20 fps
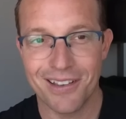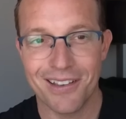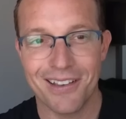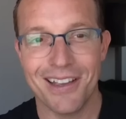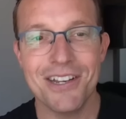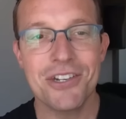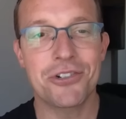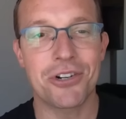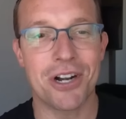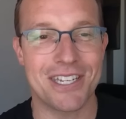
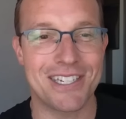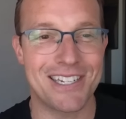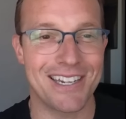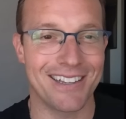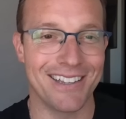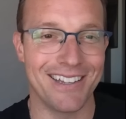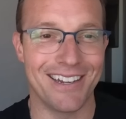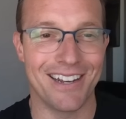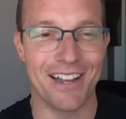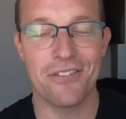
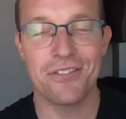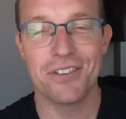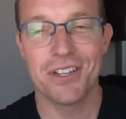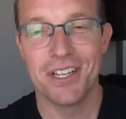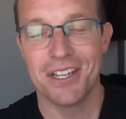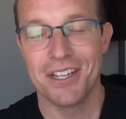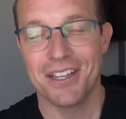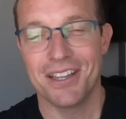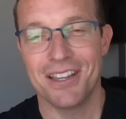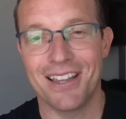interestingly enough,
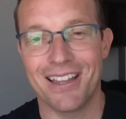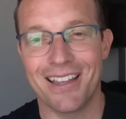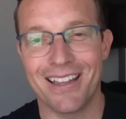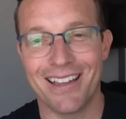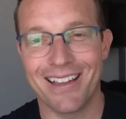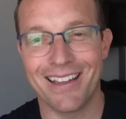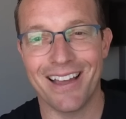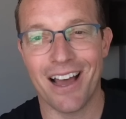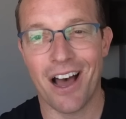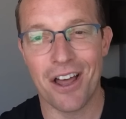
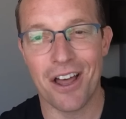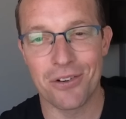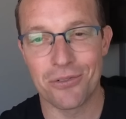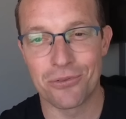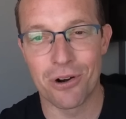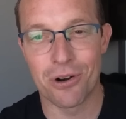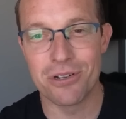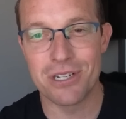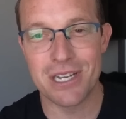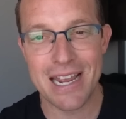on
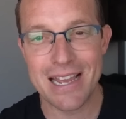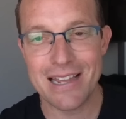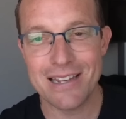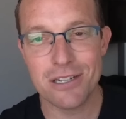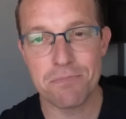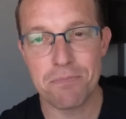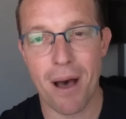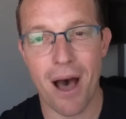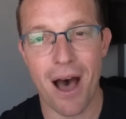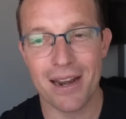
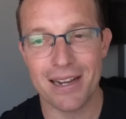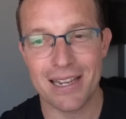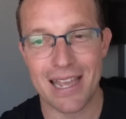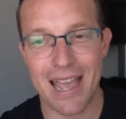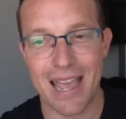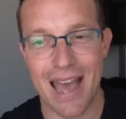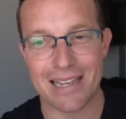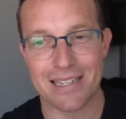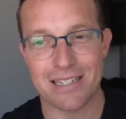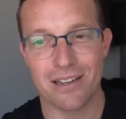Roseanne's
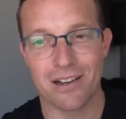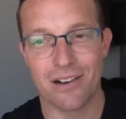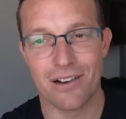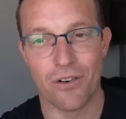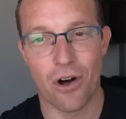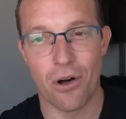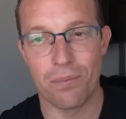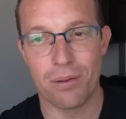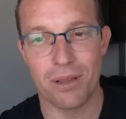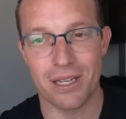podcast, of
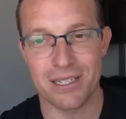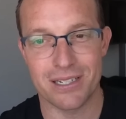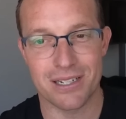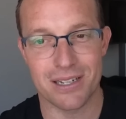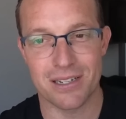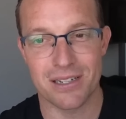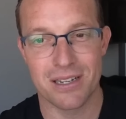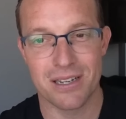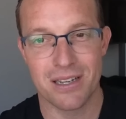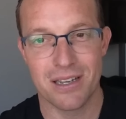all places,